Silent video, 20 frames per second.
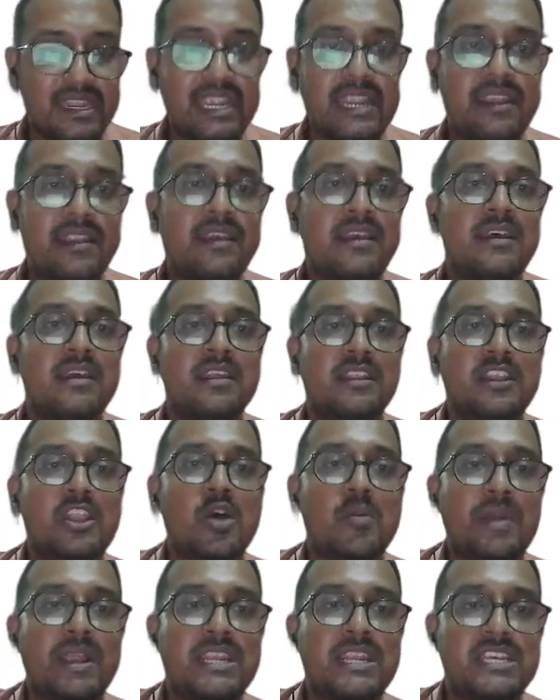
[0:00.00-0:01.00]
right?
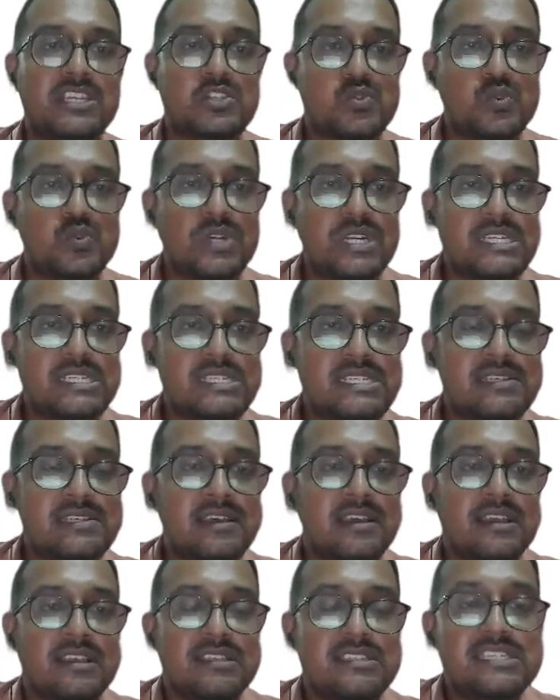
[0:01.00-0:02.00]
Now, my dear
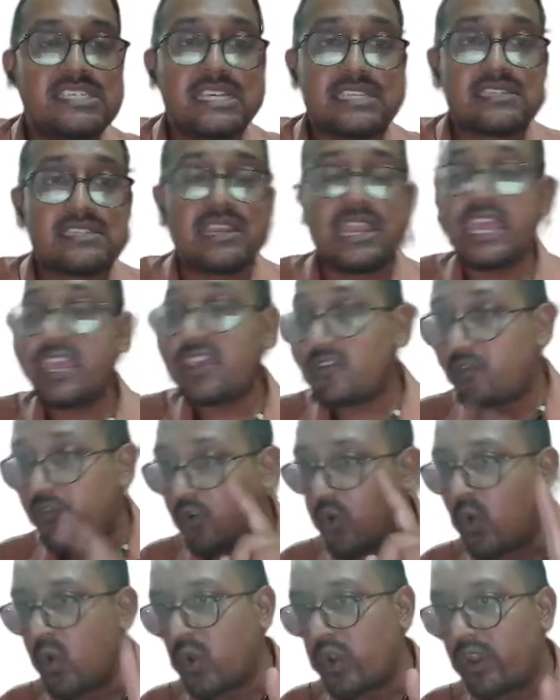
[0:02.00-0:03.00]
students, just like
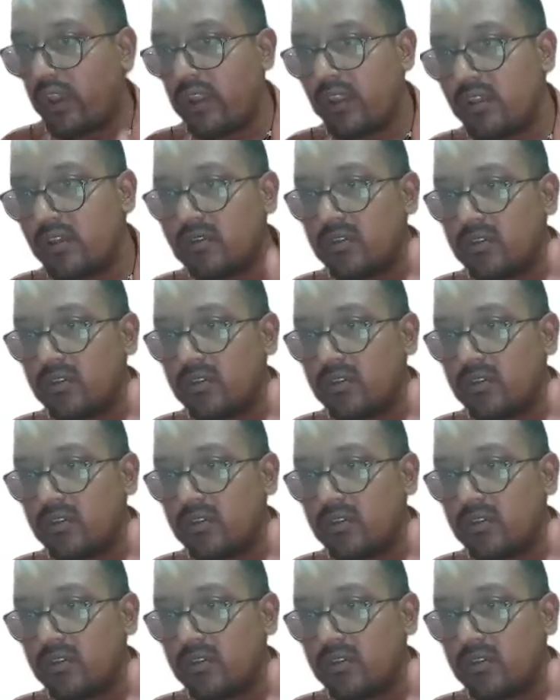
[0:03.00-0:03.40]
4,